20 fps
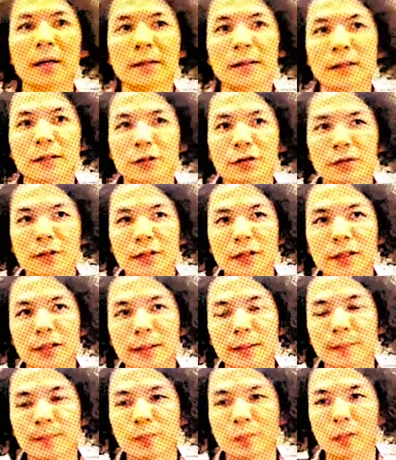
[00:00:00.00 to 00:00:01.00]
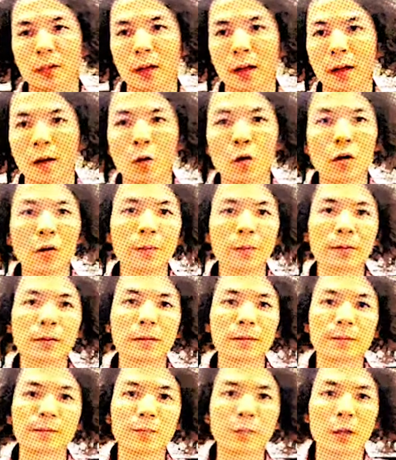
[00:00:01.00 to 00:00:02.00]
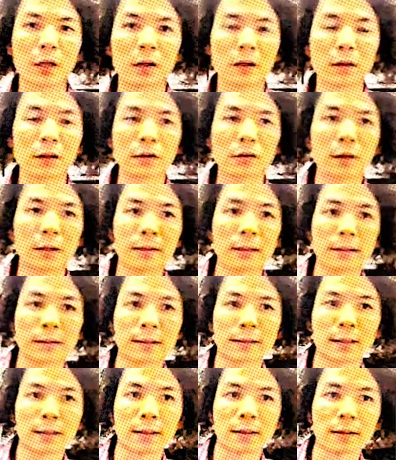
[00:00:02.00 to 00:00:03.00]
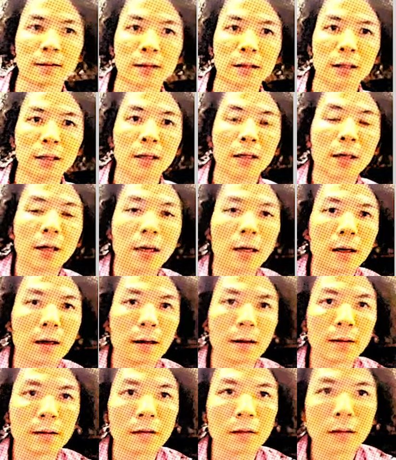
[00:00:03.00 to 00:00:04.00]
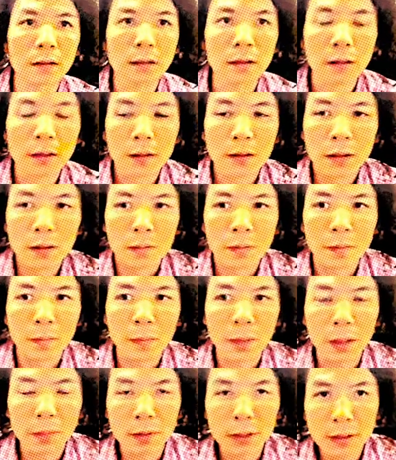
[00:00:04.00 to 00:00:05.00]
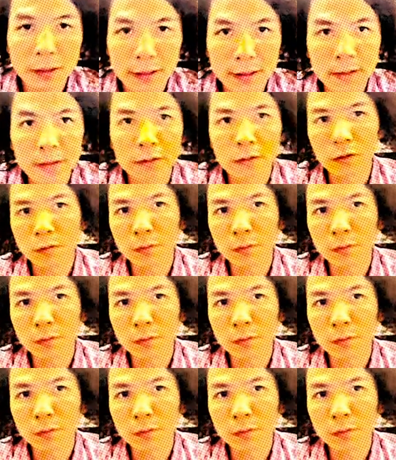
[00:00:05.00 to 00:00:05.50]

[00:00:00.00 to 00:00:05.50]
the structure. I hope you understand, and maybe this would